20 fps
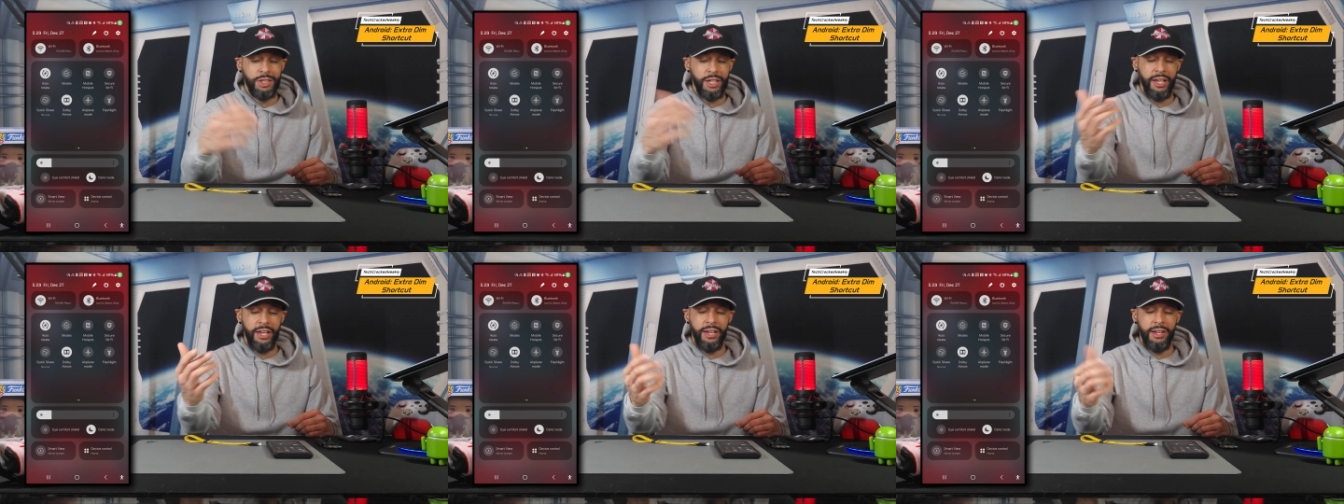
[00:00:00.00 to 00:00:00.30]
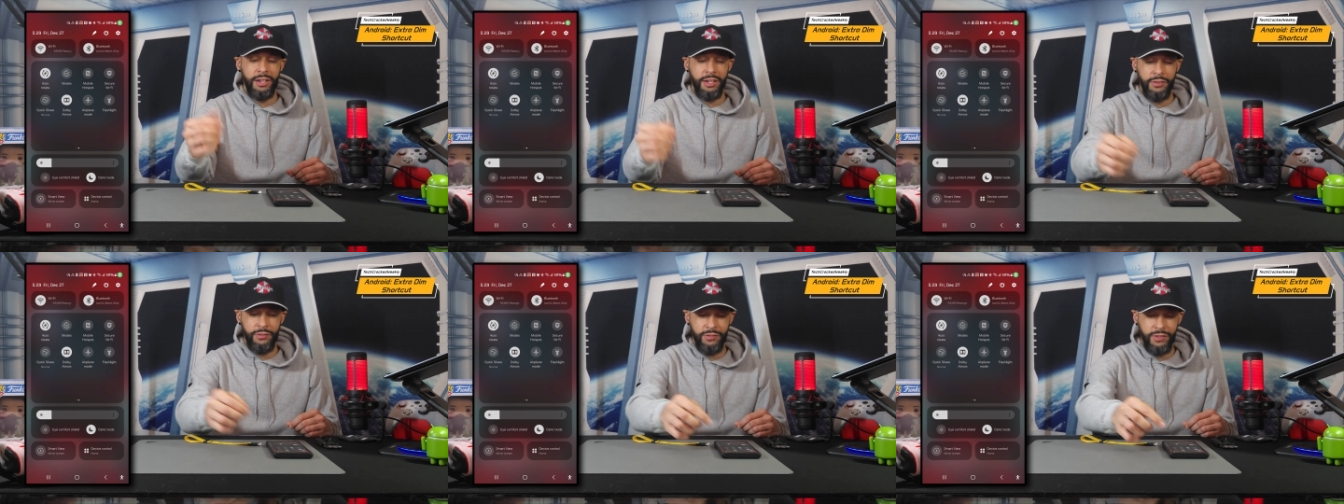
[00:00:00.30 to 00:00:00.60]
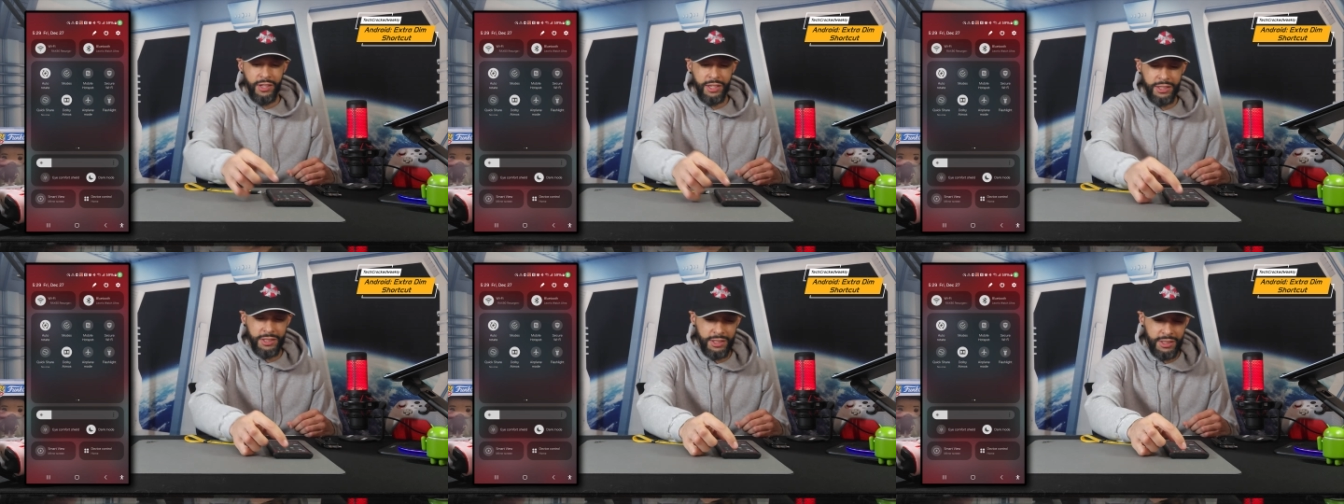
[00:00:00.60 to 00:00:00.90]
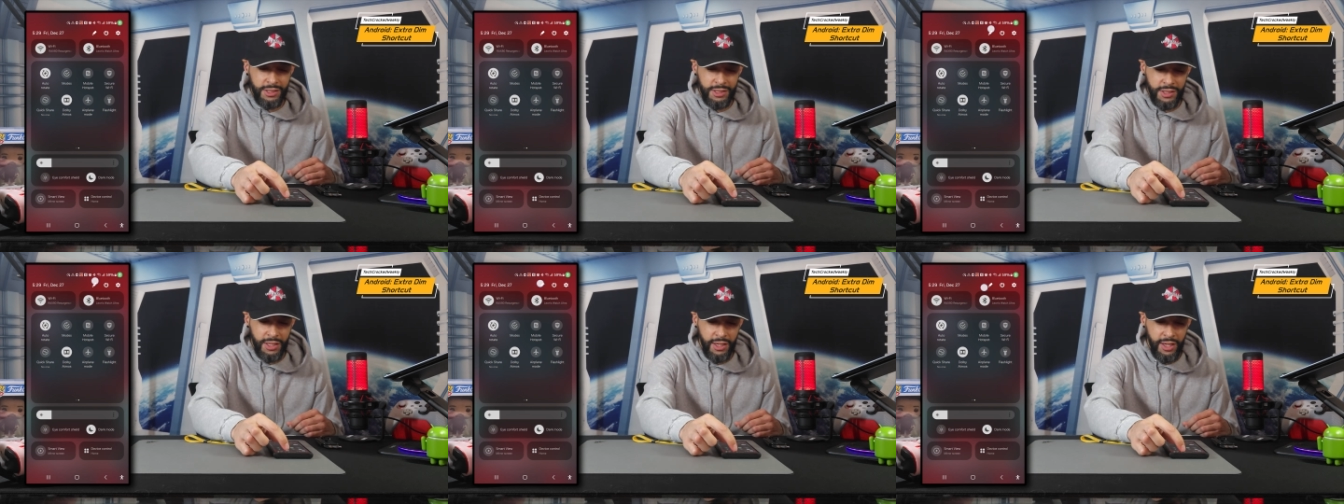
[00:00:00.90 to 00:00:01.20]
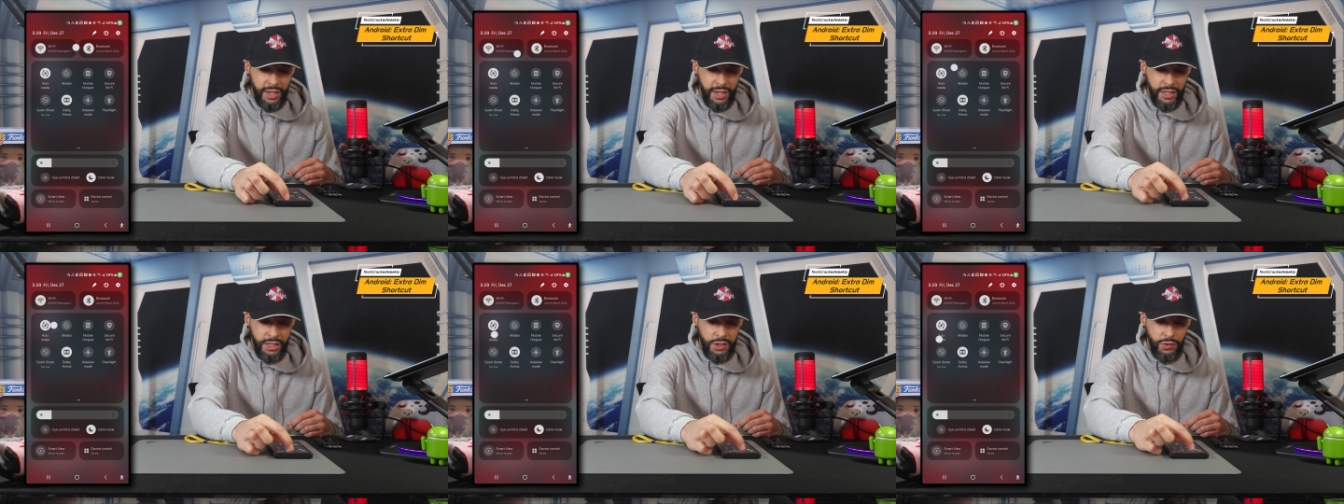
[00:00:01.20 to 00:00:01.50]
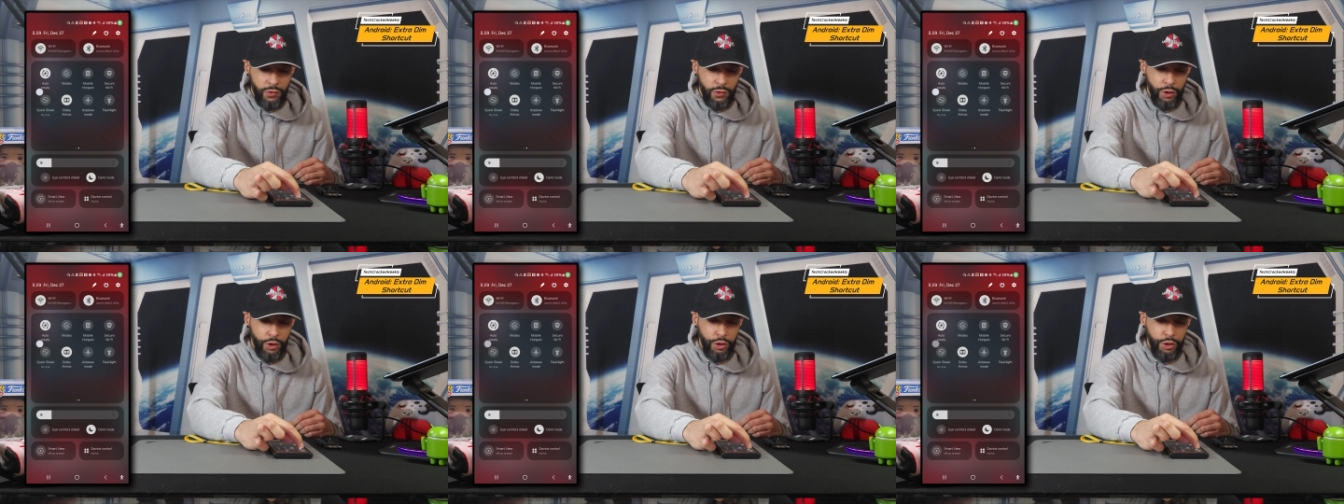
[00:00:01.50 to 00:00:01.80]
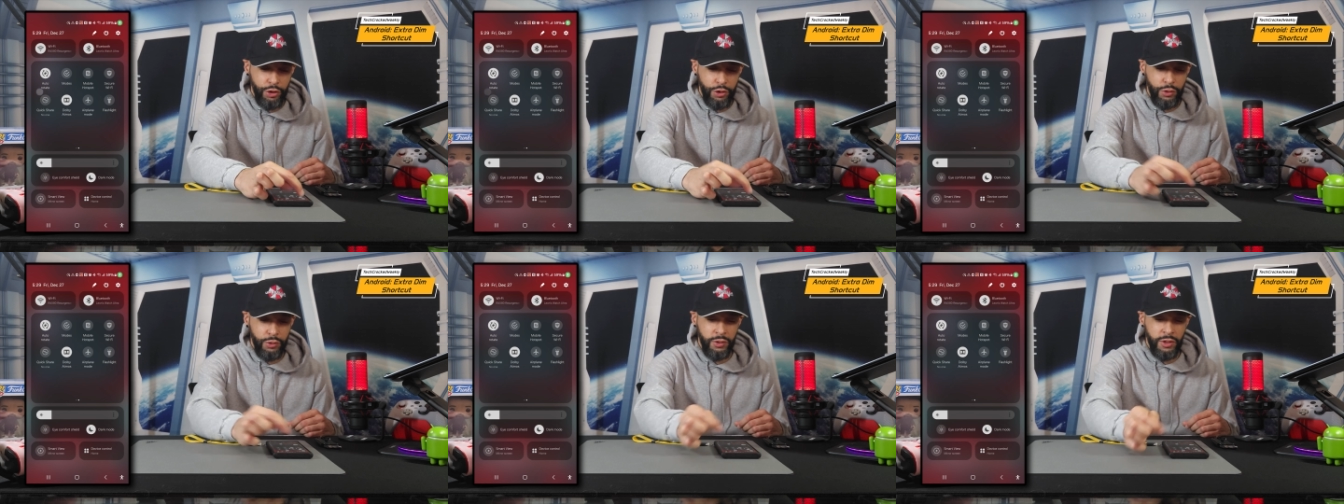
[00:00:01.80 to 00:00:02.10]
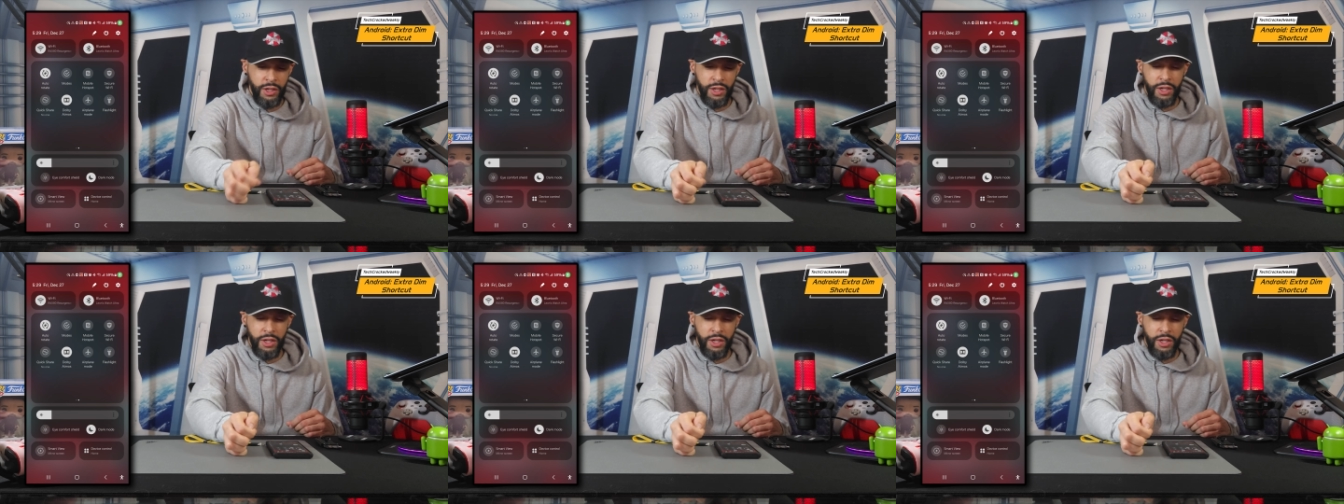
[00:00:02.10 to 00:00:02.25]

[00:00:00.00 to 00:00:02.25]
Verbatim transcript: And if this is the case for you,